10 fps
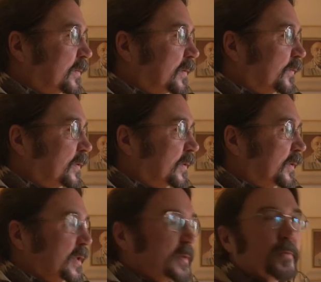of
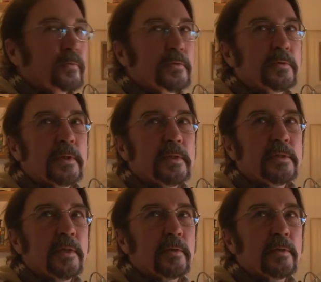doing these portraits now.